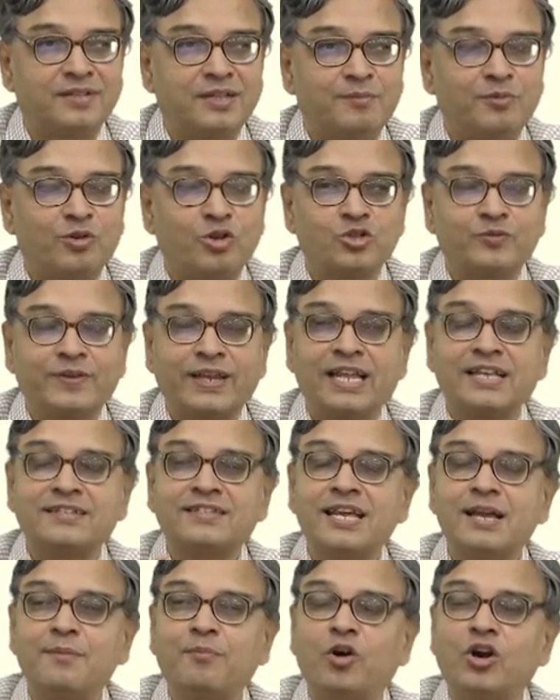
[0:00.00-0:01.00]
Because when I
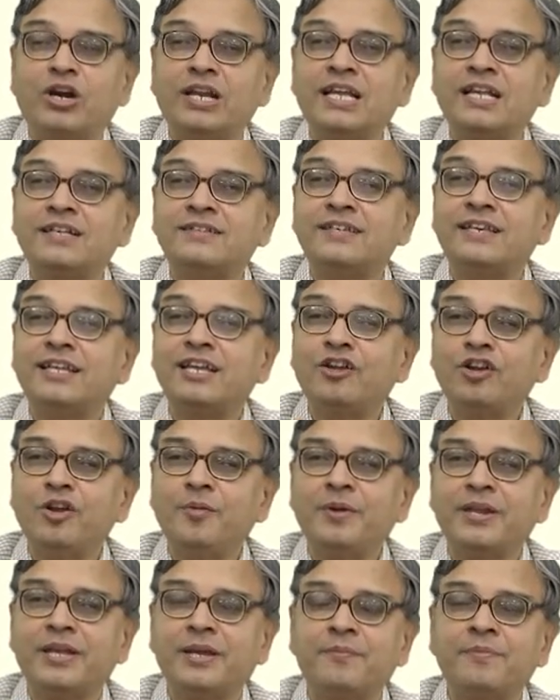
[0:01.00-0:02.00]
say a body is in
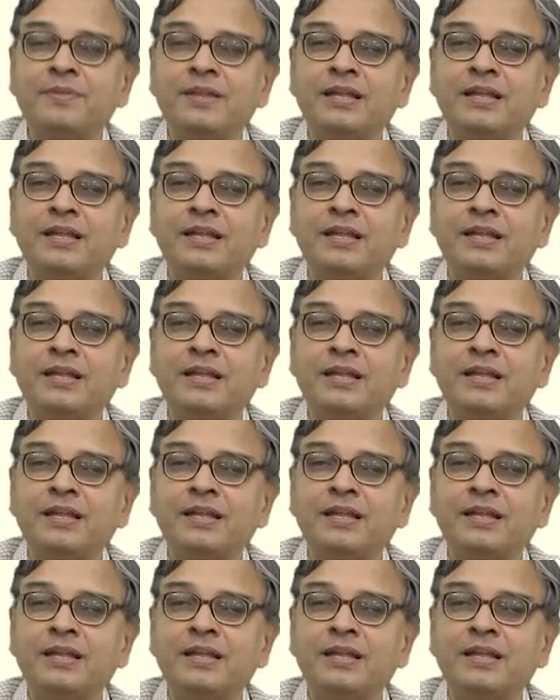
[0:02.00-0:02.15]
equilibrium,